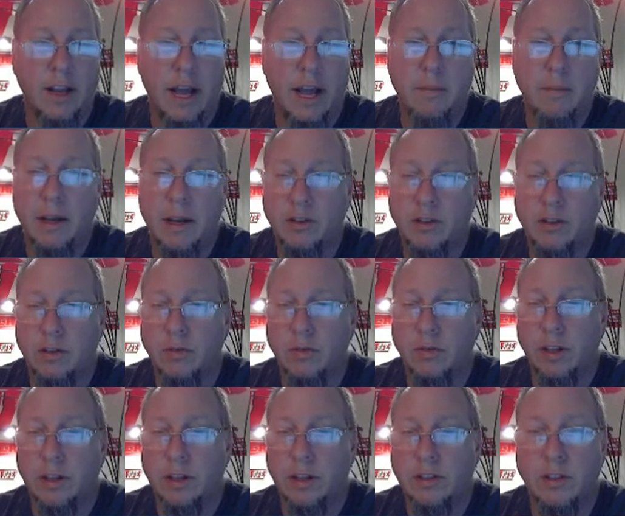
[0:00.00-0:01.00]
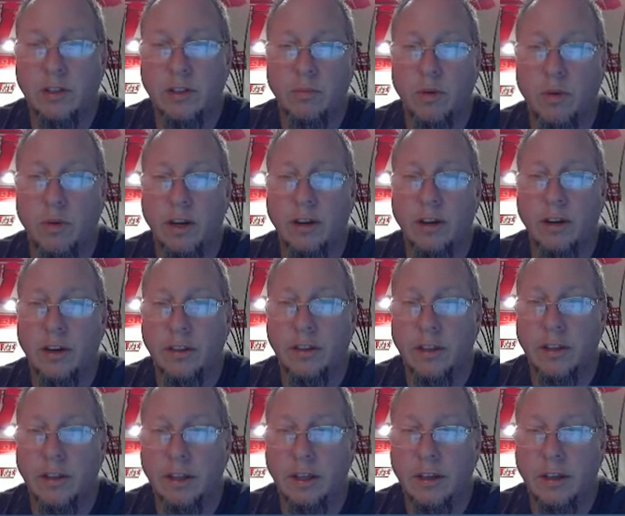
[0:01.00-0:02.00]
I'm actually really disappointed in
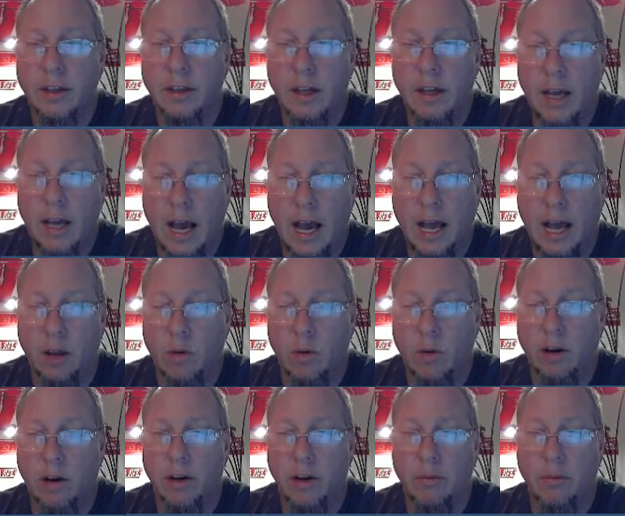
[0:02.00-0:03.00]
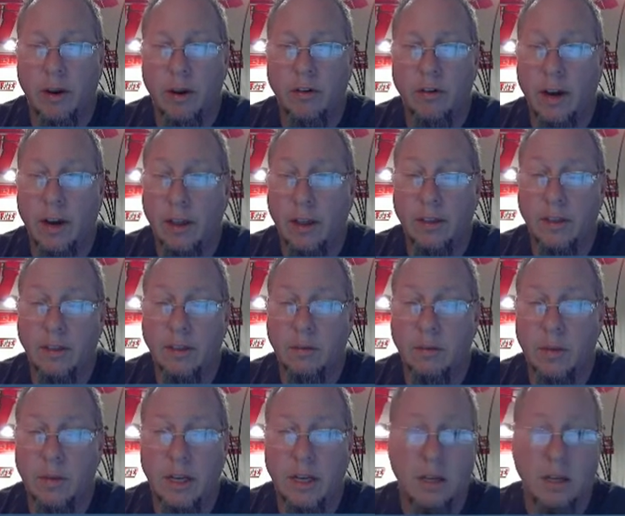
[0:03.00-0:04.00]
the high quality rendering. I think the
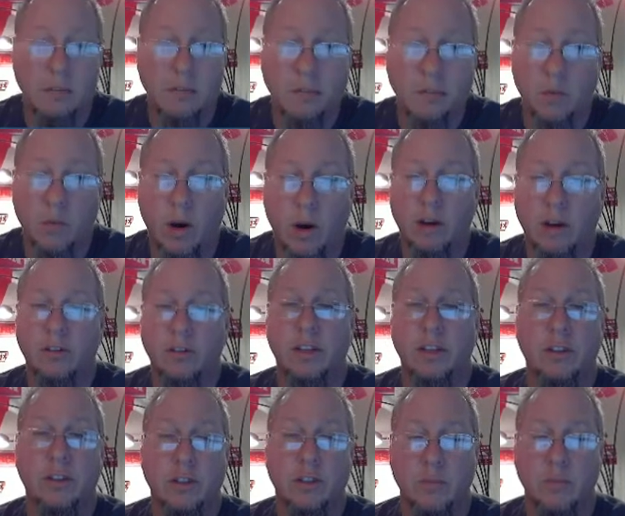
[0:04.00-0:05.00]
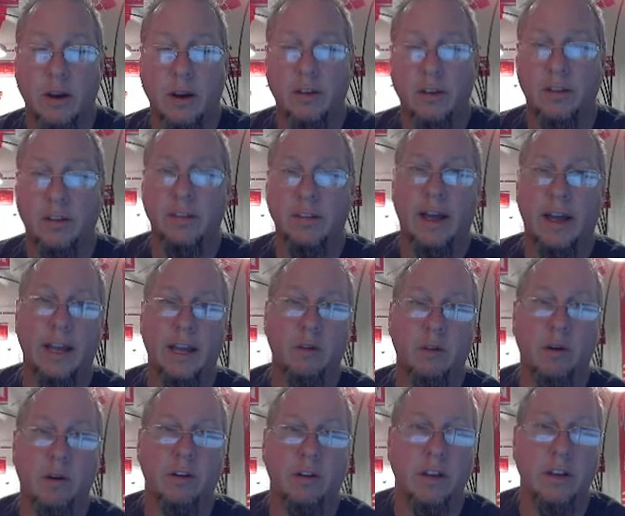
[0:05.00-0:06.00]
medium quality looks better than the high
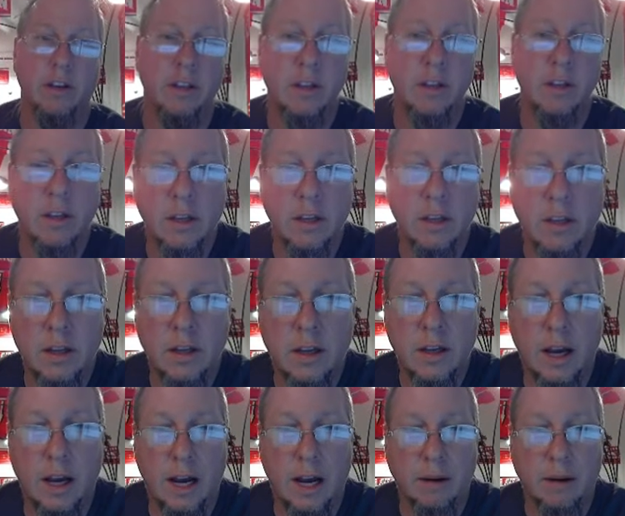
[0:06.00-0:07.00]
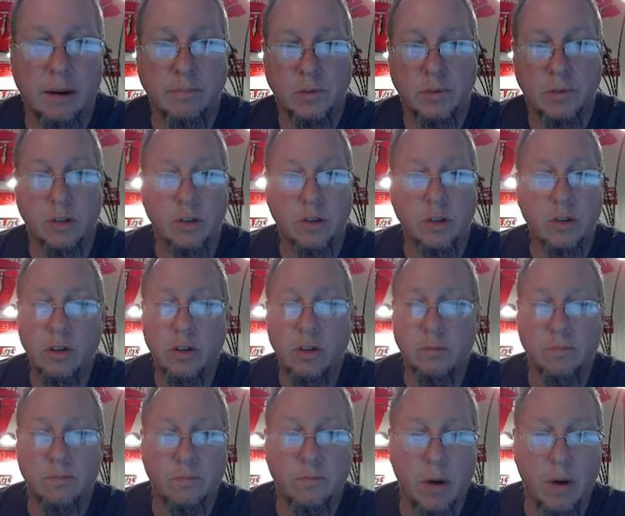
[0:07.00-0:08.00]
quality. So you
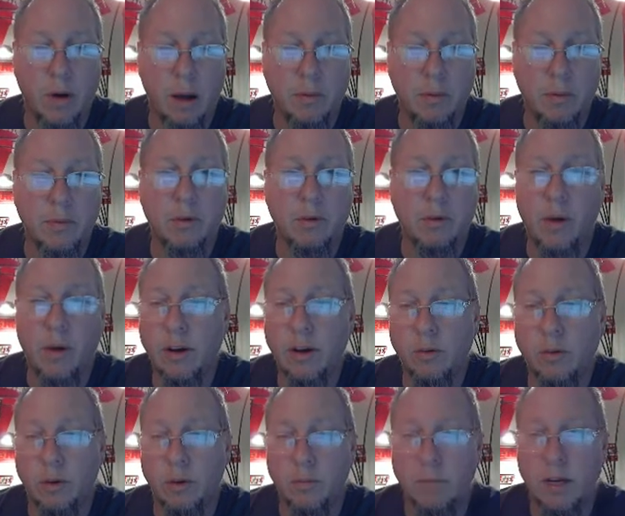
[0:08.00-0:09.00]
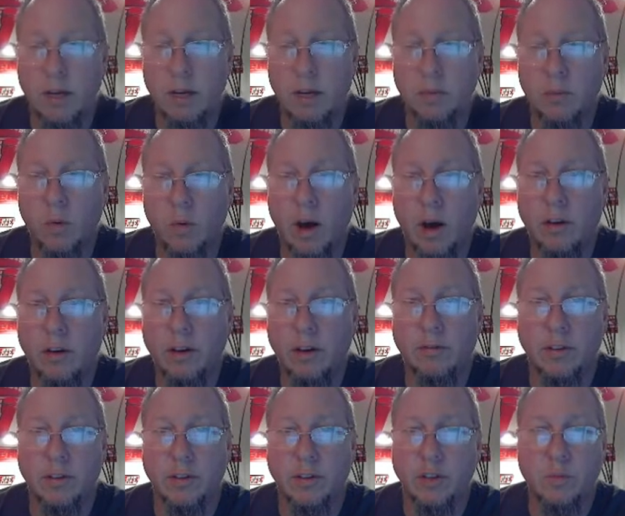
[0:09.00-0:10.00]
could probably render with medium quality
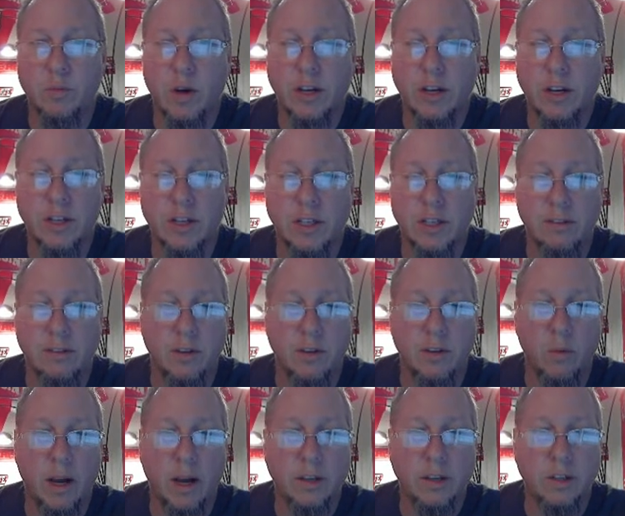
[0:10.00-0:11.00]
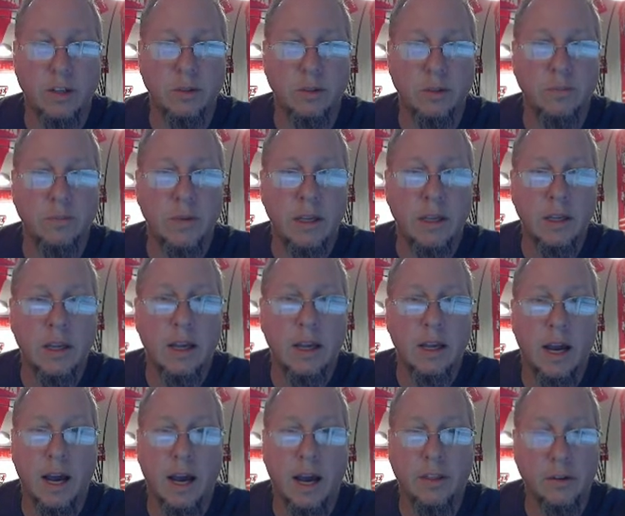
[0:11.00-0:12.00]
for this project if you want to.
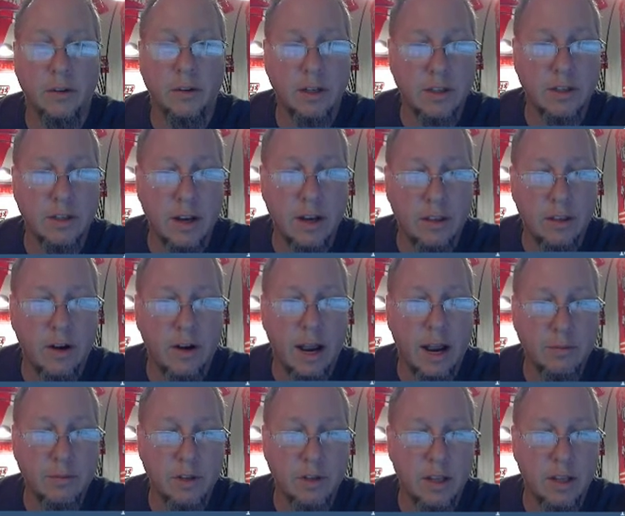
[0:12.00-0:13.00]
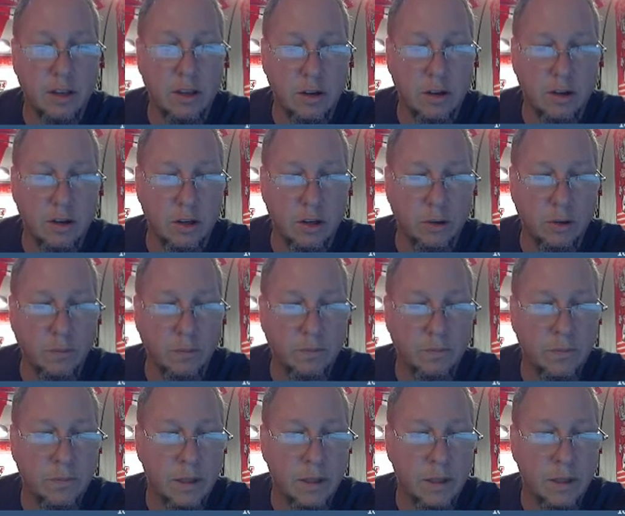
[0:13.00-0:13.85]
There is another option that you can do.